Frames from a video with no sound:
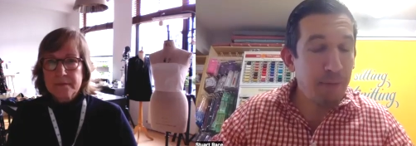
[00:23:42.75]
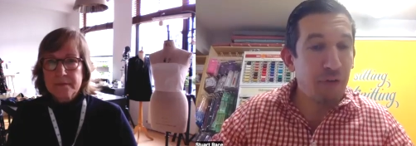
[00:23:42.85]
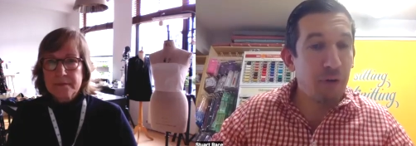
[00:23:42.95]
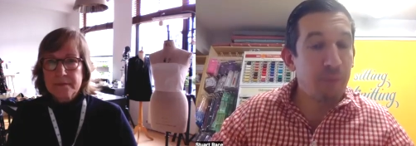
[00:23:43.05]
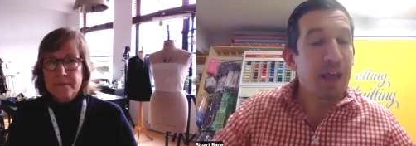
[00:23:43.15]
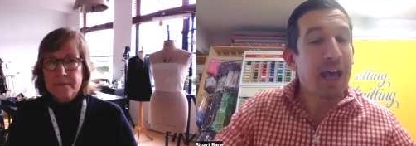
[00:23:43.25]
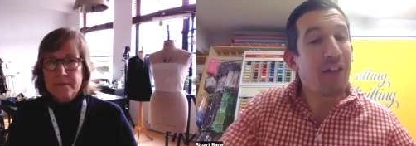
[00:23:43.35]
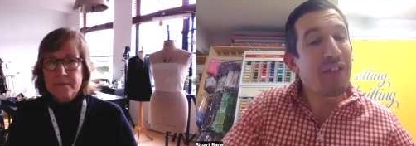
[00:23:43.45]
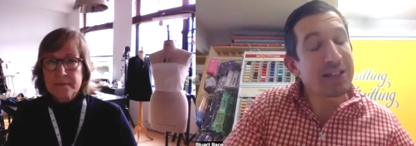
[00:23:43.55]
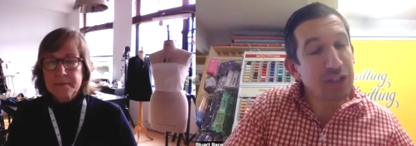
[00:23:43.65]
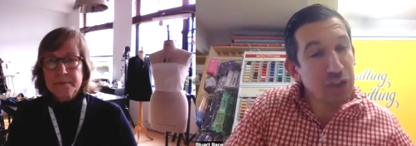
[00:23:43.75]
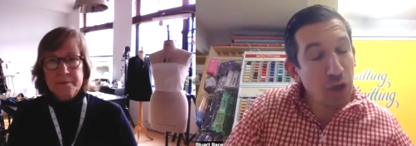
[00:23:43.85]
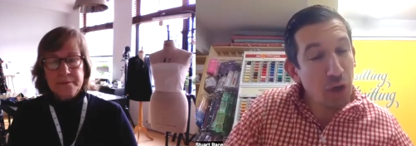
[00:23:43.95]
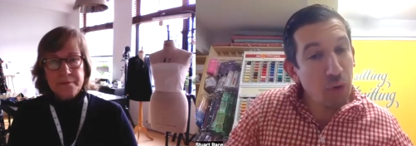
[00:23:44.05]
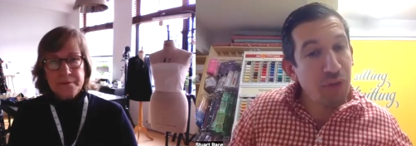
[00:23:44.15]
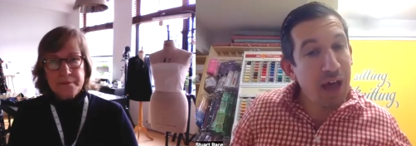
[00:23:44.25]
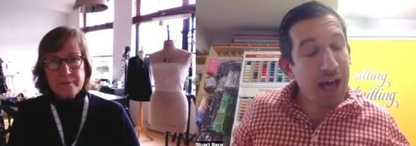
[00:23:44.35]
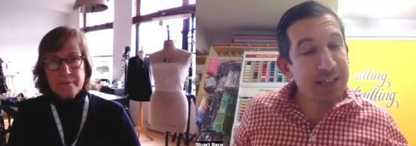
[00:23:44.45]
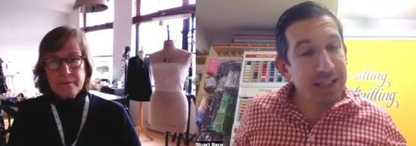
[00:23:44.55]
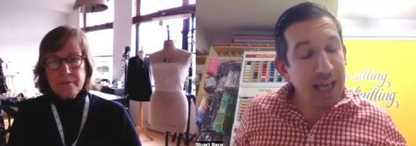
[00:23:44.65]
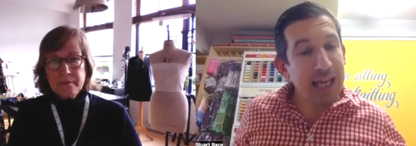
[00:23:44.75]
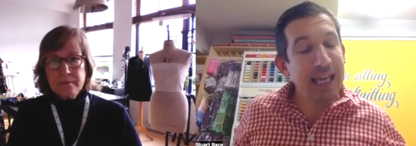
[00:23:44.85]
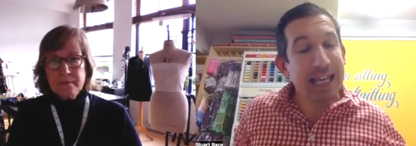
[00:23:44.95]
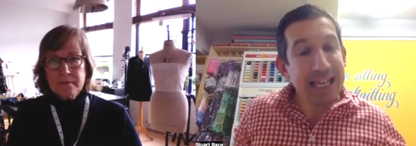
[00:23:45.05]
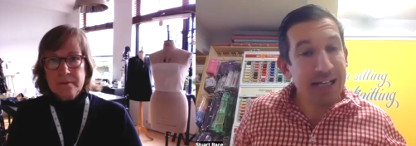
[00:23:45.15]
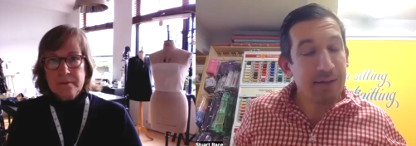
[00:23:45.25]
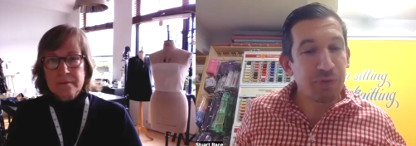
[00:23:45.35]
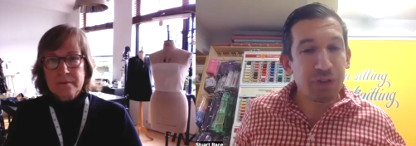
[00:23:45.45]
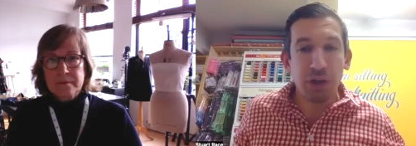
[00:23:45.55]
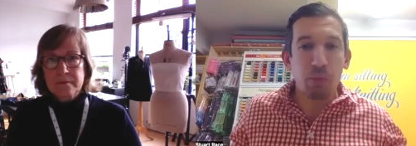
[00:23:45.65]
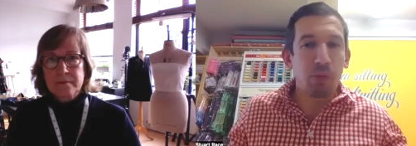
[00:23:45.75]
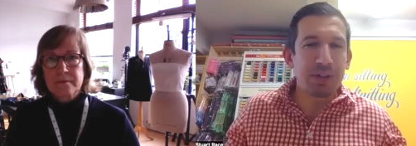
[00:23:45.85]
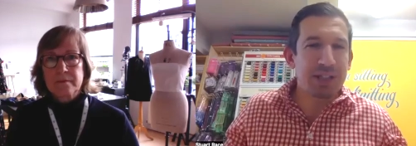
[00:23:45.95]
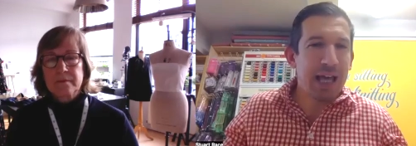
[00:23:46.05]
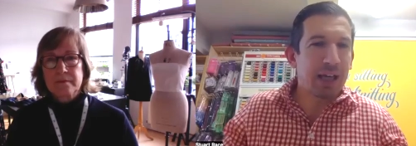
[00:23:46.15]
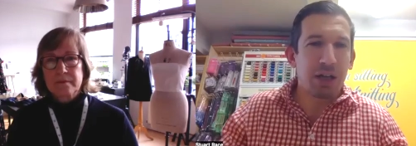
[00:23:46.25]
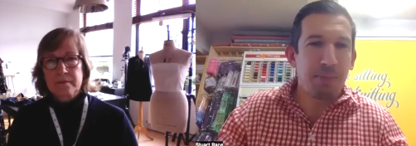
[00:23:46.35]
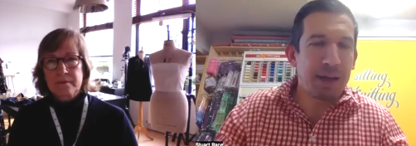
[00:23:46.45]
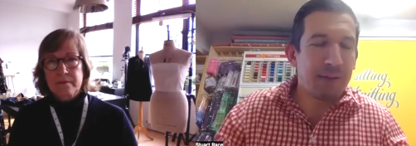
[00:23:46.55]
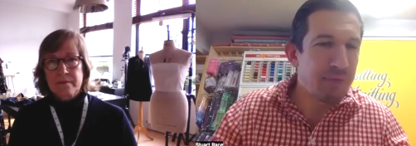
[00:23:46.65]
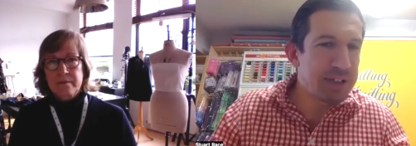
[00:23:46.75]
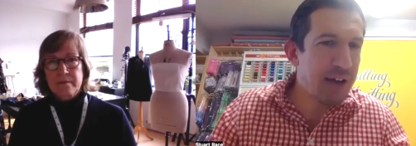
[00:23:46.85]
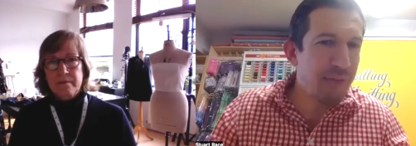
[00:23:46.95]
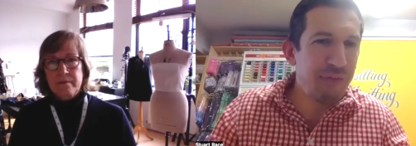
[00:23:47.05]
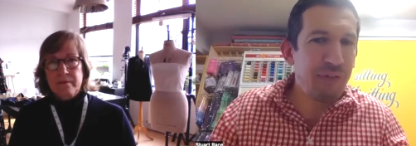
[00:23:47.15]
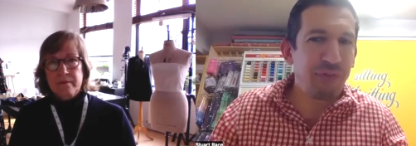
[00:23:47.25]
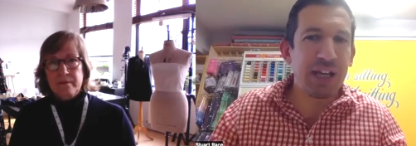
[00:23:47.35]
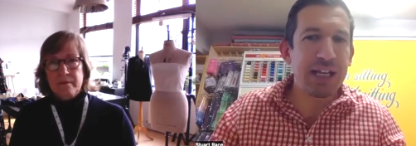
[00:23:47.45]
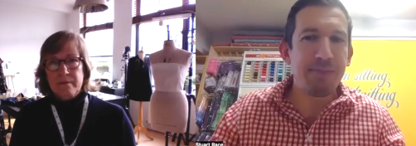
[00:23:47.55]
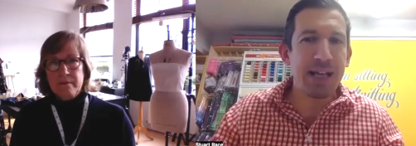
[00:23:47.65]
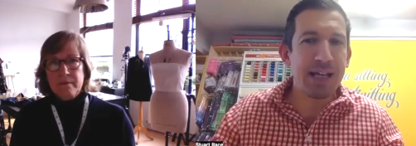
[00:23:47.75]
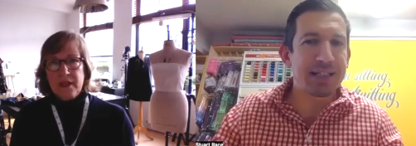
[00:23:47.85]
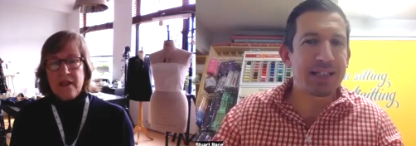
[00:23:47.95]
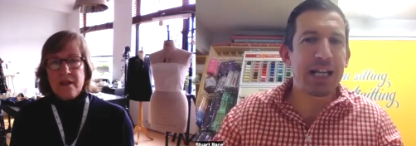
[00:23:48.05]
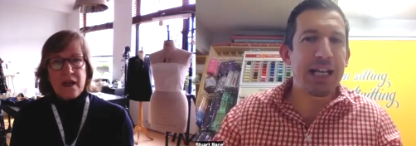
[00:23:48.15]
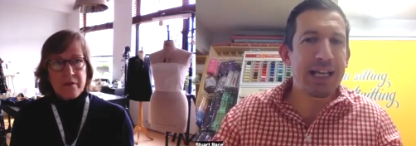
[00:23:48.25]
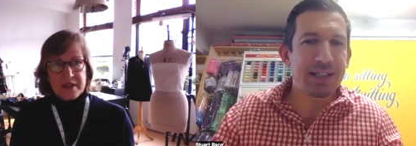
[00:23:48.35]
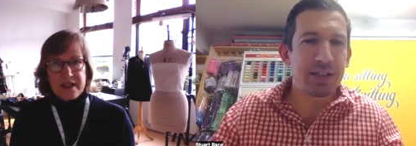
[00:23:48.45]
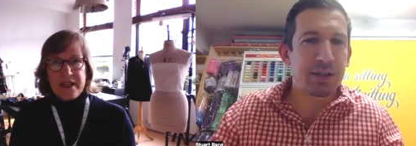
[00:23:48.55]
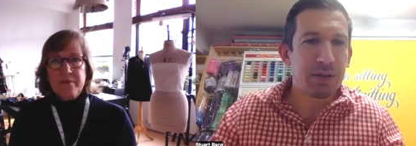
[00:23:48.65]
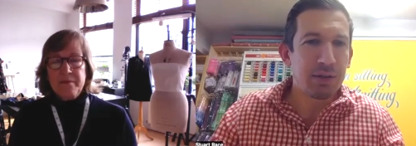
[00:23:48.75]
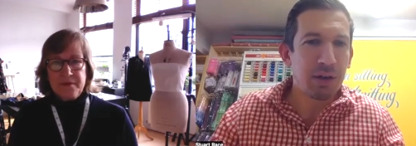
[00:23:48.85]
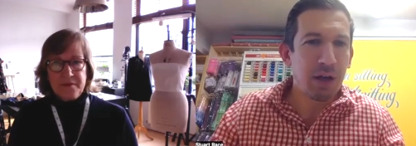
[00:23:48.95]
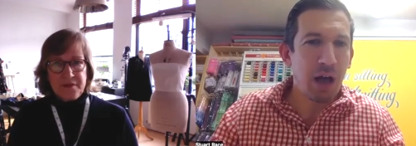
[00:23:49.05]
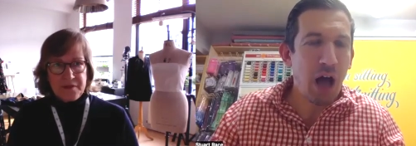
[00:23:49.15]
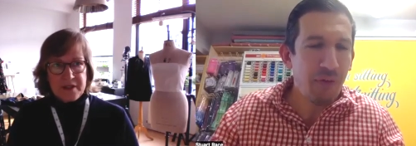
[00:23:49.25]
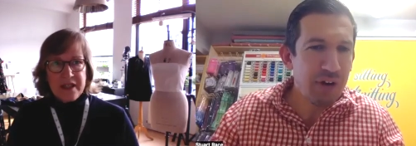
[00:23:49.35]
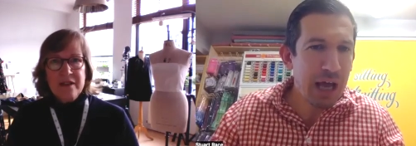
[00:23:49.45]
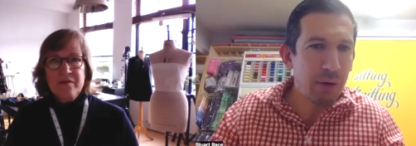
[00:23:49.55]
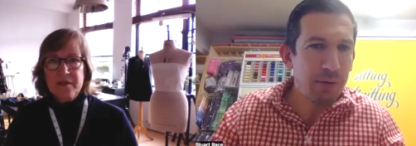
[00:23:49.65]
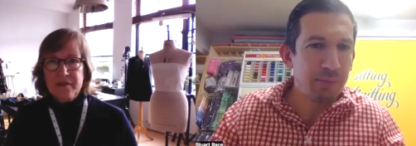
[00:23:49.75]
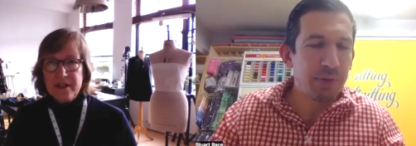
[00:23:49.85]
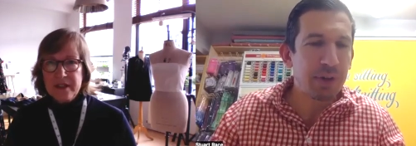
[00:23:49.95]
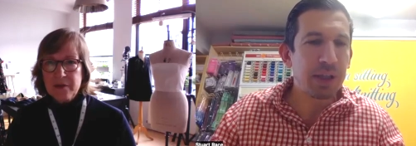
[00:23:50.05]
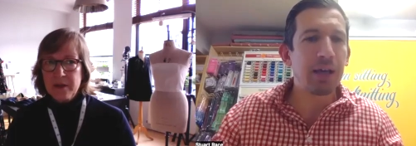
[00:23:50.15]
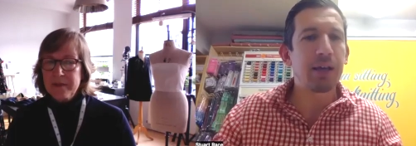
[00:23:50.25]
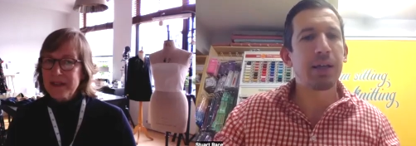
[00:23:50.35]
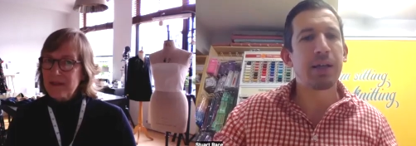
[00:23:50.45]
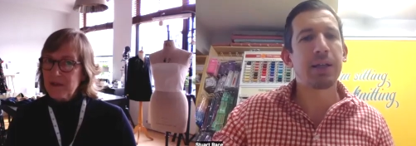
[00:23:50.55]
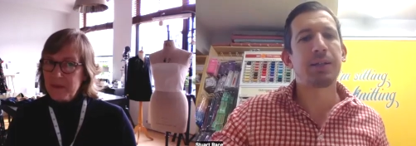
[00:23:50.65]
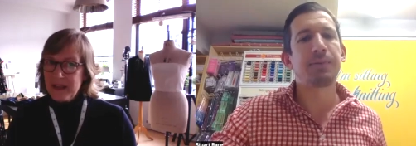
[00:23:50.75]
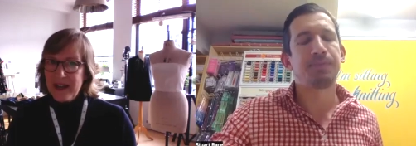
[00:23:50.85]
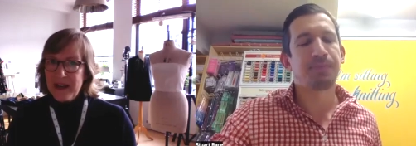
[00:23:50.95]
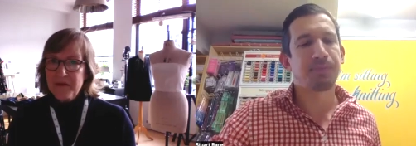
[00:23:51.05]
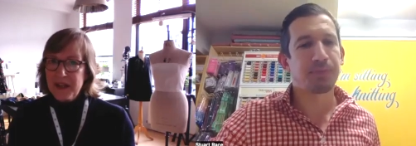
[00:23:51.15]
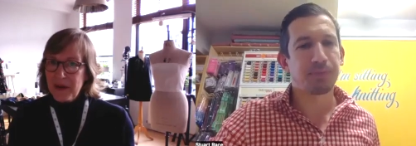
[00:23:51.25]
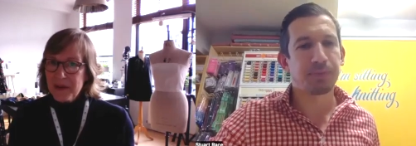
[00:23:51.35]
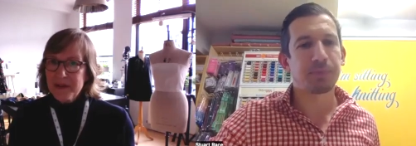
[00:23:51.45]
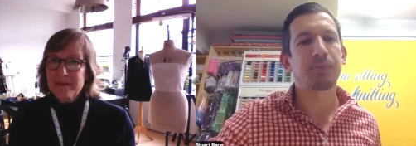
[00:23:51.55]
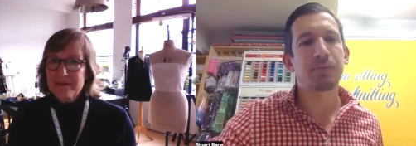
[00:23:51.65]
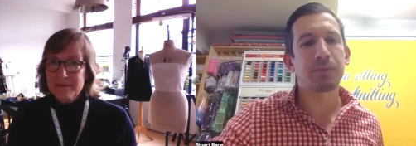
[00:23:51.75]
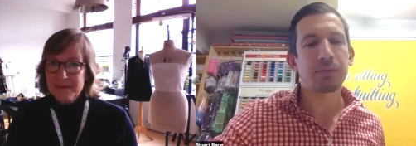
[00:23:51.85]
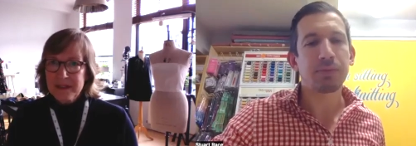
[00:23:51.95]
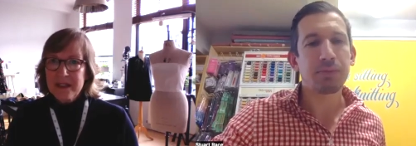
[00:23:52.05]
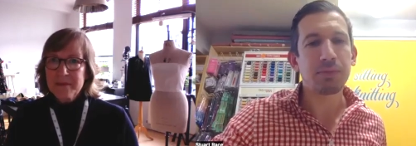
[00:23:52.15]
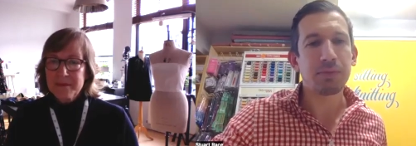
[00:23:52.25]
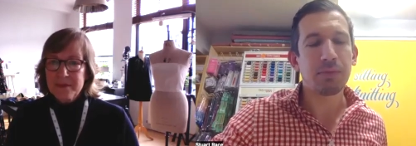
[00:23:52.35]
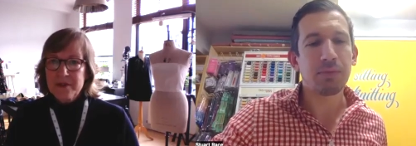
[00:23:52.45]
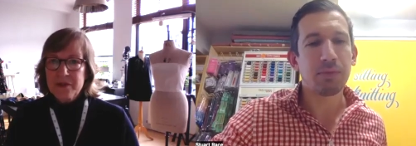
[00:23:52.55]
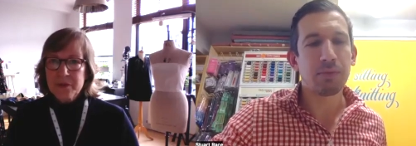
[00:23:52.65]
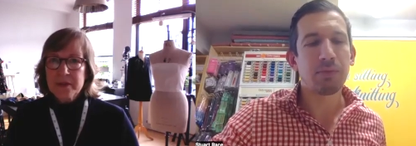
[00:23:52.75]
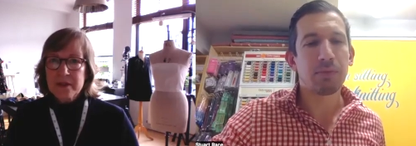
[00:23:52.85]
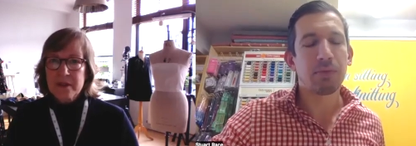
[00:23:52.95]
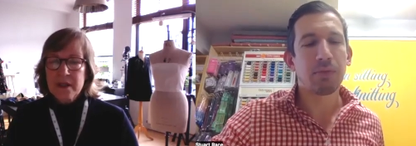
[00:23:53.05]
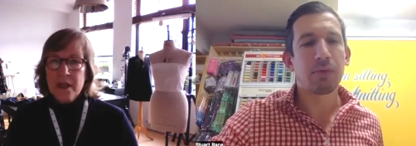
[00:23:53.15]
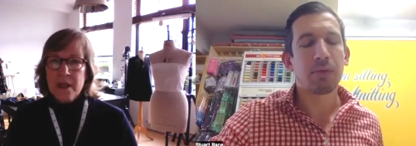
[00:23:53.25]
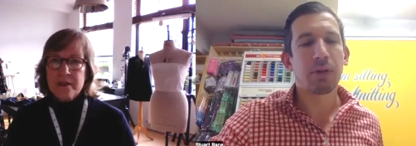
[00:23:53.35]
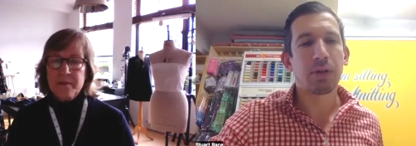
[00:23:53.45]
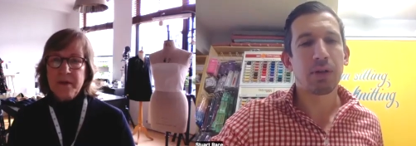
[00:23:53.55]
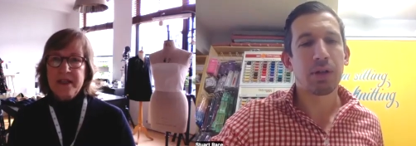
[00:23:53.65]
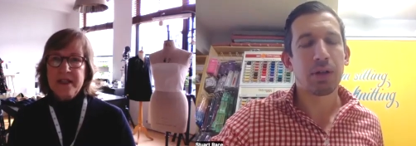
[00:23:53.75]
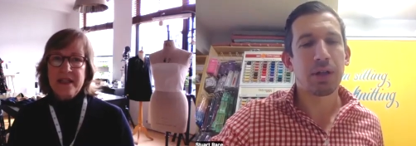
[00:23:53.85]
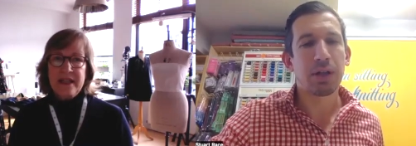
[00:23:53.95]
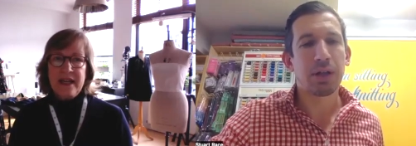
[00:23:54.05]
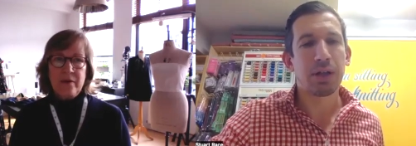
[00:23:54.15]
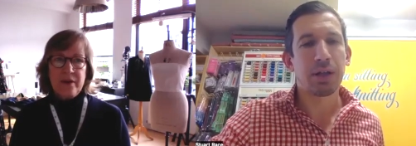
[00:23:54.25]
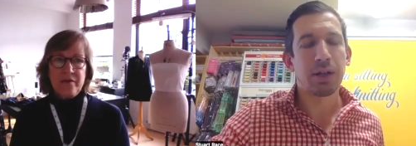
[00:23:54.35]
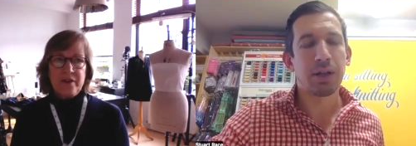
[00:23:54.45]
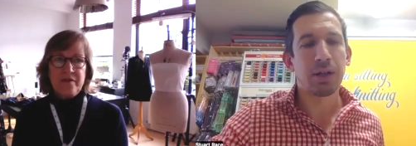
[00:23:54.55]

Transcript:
Speaker 1: foot, and then sew that in. So what's that going to be? Is that 15 minutes at least? I'd
Speaker 2: say 15, 15, 20 minutes could be a half an hour. Yeah, sure. Depending on how, if, if